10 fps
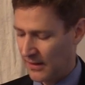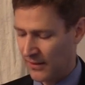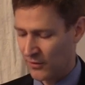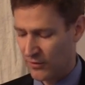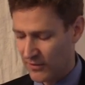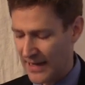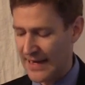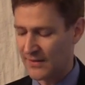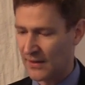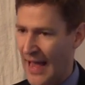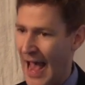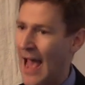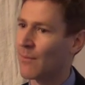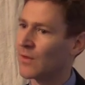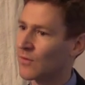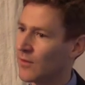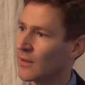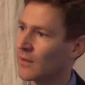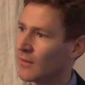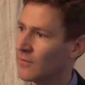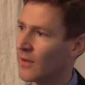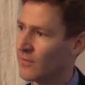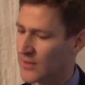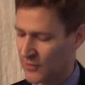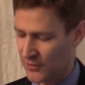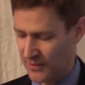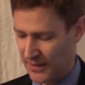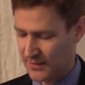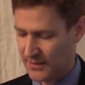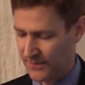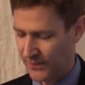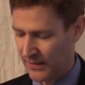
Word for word: and creates an atmosphere of distrust.